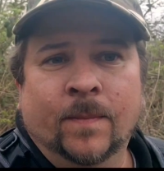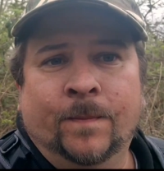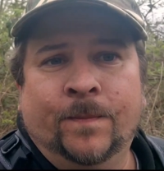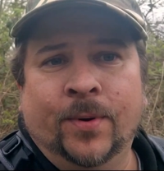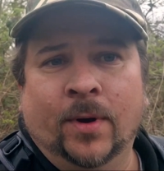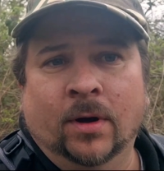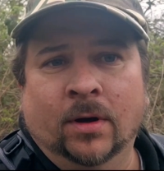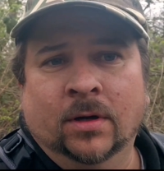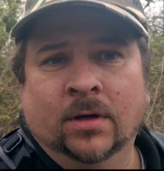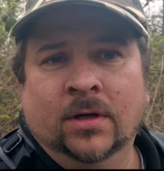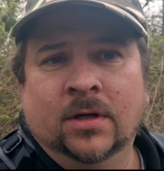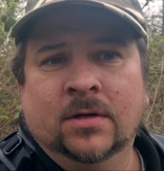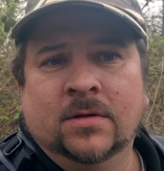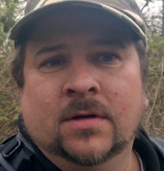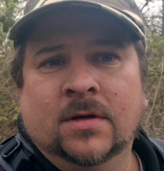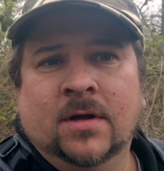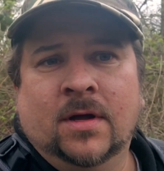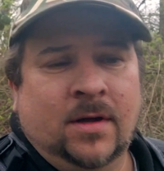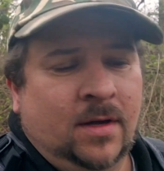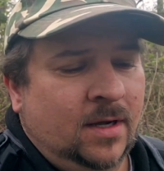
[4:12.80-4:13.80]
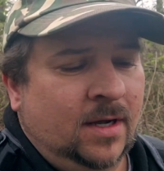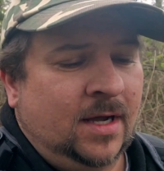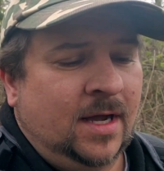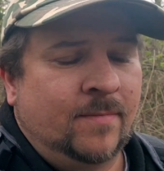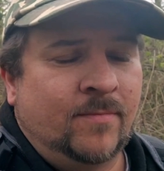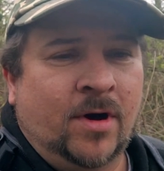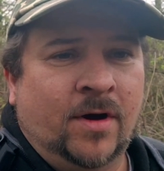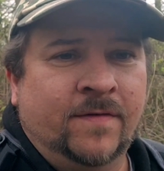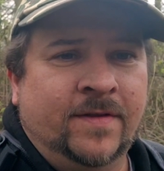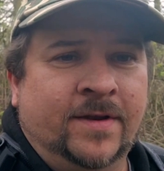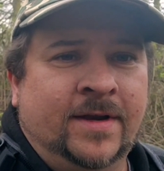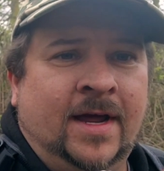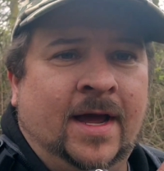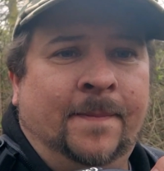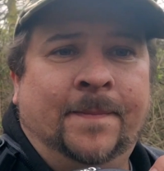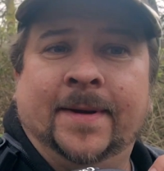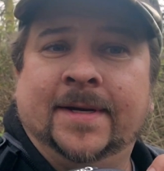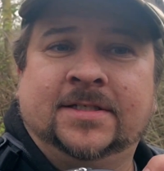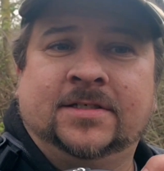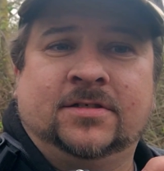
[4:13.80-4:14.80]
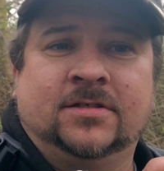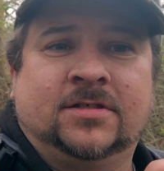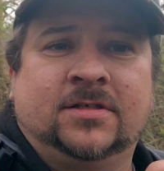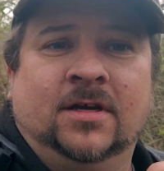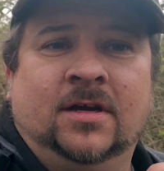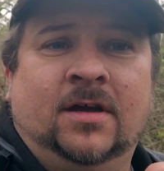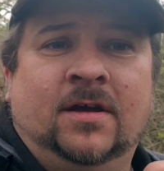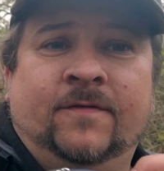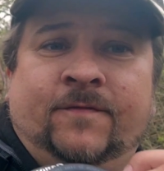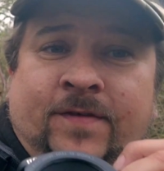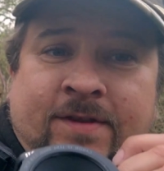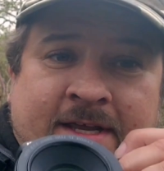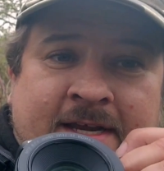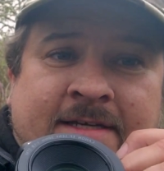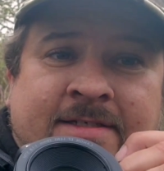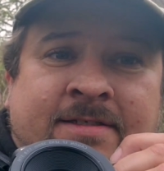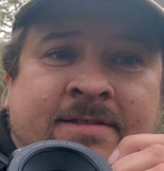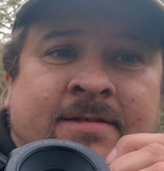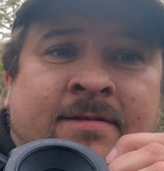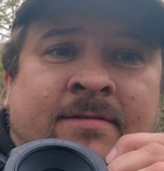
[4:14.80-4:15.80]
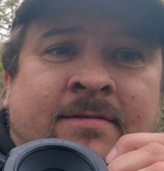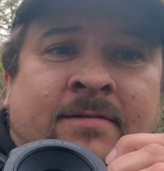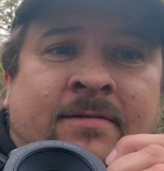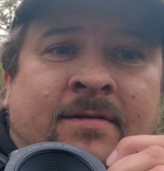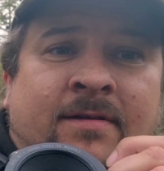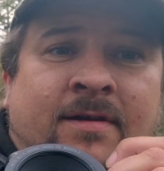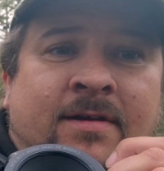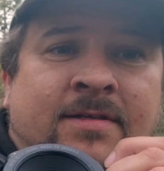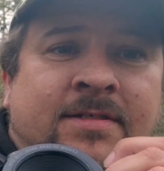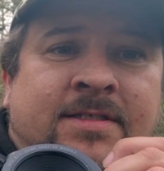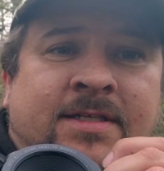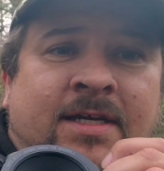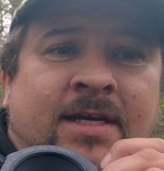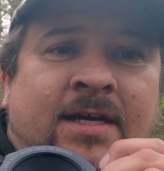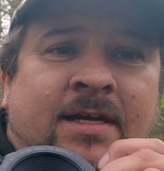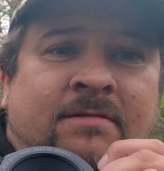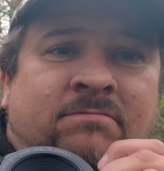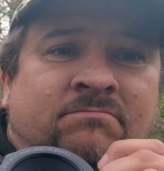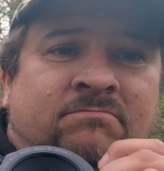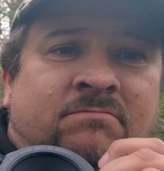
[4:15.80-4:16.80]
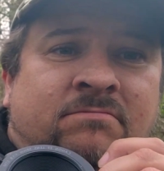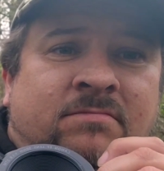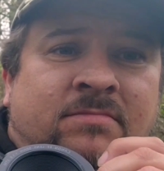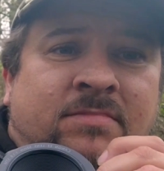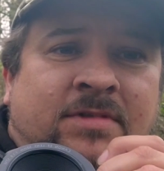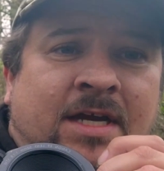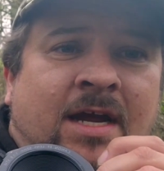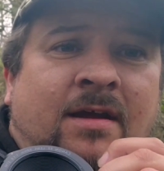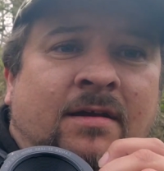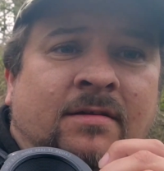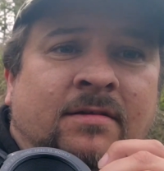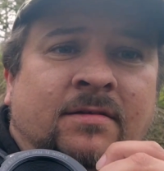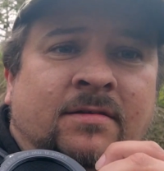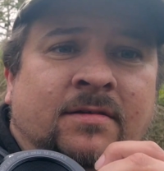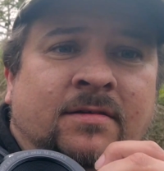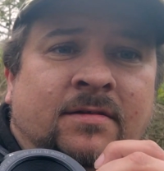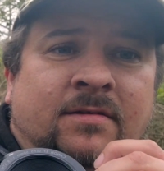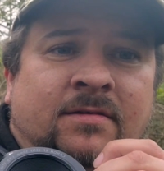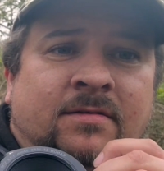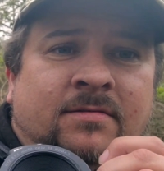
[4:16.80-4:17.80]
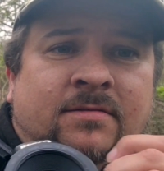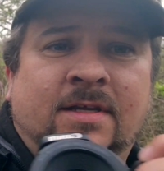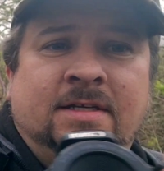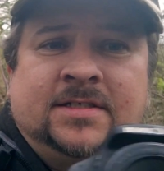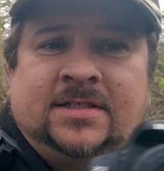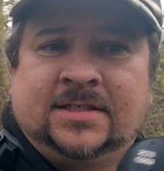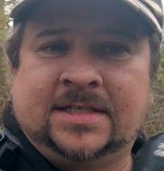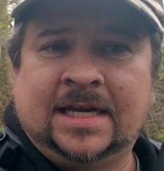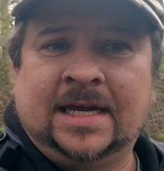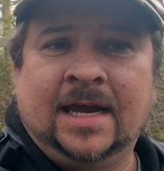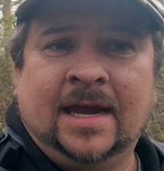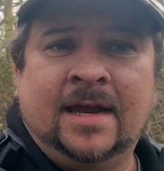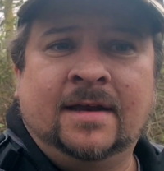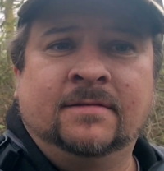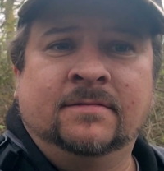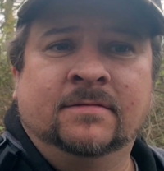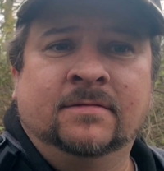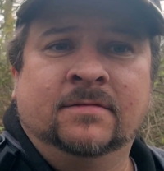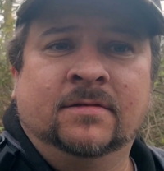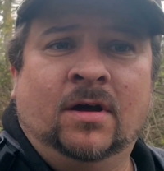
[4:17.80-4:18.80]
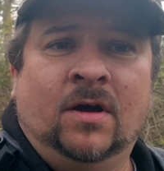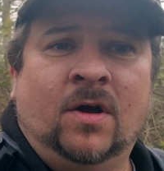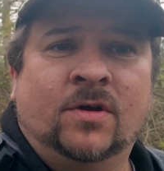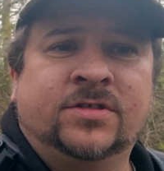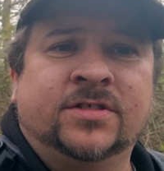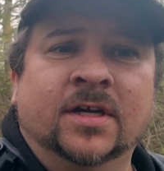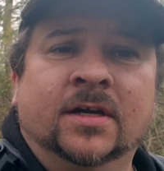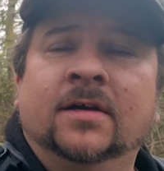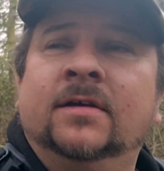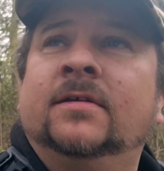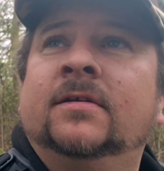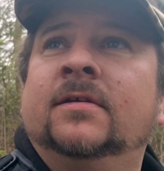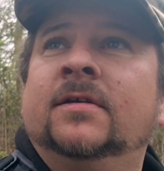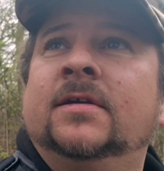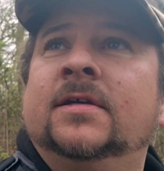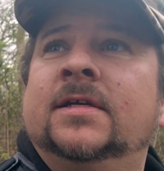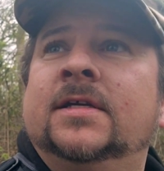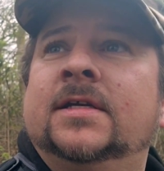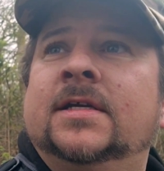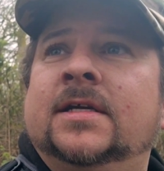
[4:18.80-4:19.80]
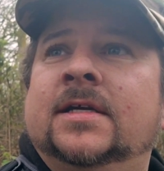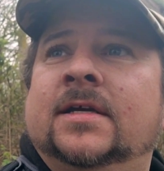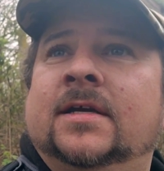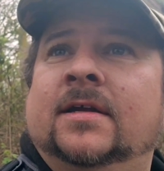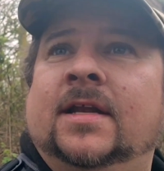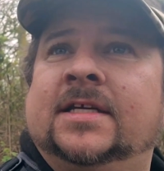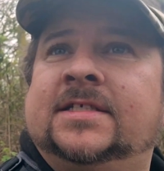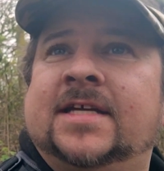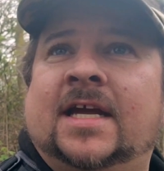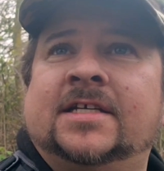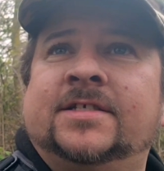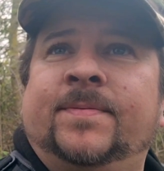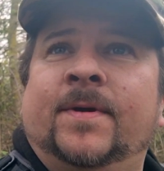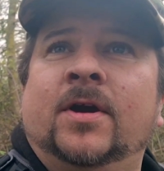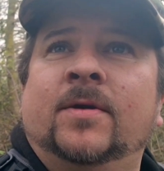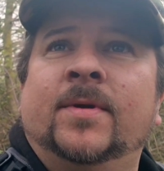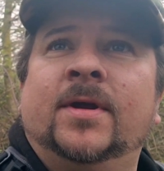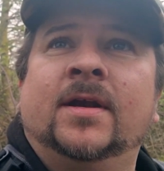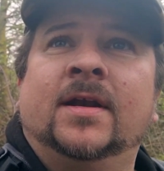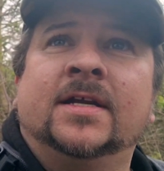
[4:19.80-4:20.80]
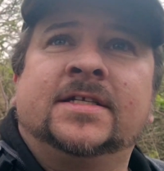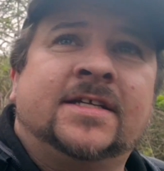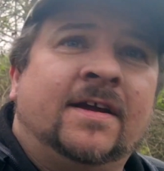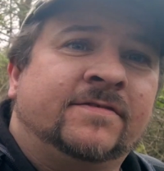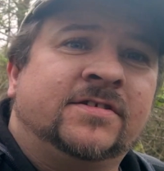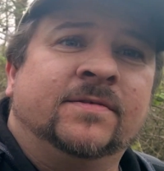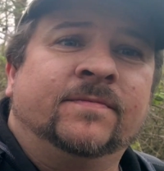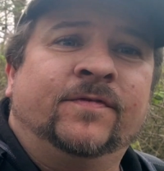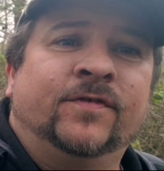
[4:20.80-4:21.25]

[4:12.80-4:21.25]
but I'm more than happy to just go for this and say, yeah, let's stick it in auto, let's experiment, let's have some